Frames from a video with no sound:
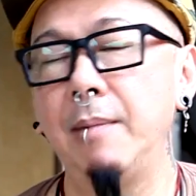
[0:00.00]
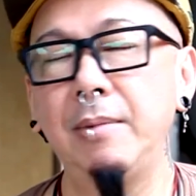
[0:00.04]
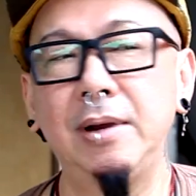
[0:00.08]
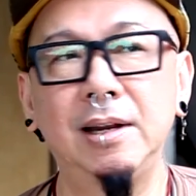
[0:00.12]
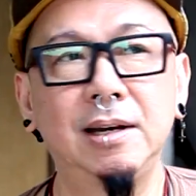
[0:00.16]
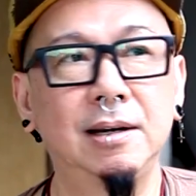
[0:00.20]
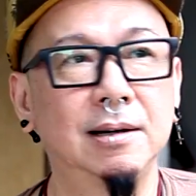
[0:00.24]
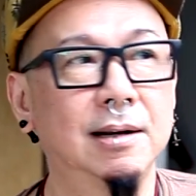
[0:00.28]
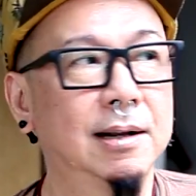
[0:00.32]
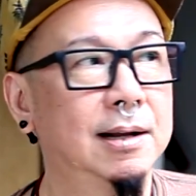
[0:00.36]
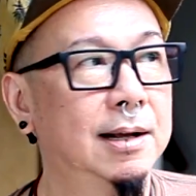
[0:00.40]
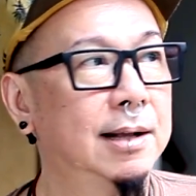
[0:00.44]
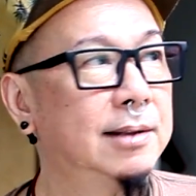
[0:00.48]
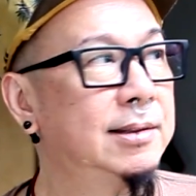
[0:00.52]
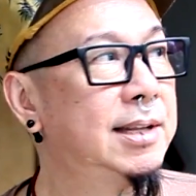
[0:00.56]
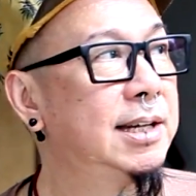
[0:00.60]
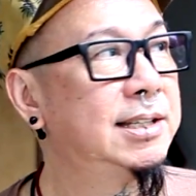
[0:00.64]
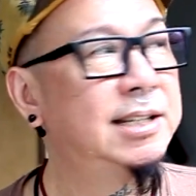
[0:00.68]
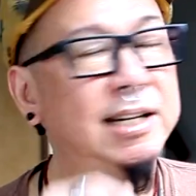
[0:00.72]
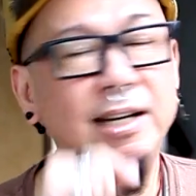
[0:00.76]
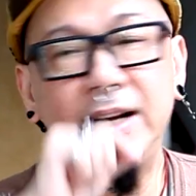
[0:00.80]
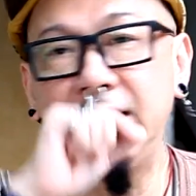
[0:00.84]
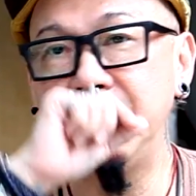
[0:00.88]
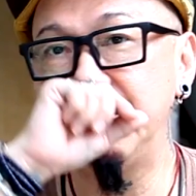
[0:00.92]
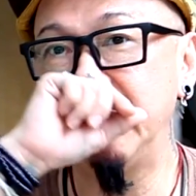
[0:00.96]
mean, they
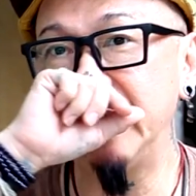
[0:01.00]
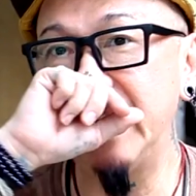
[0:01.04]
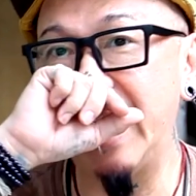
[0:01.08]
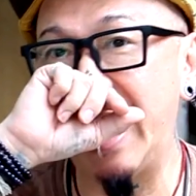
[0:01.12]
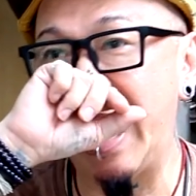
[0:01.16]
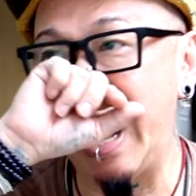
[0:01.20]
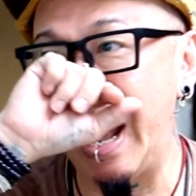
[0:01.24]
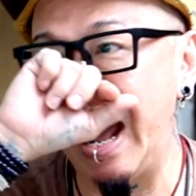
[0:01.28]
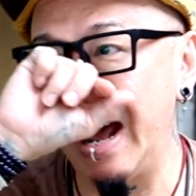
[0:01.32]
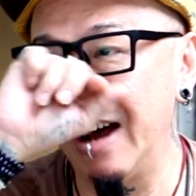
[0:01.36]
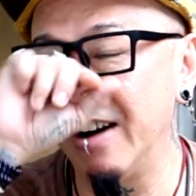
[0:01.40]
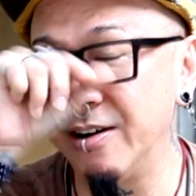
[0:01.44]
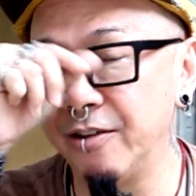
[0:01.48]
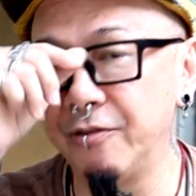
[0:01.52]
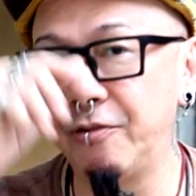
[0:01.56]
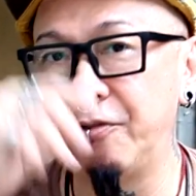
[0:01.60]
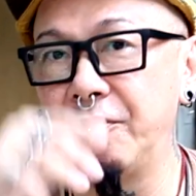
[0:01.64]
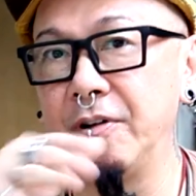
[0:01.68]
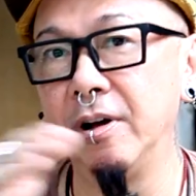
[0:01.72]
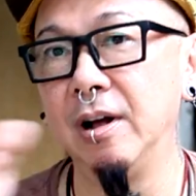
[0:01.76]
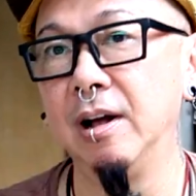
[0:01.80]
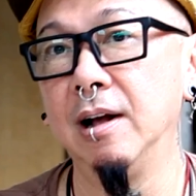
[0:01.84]
didn't even have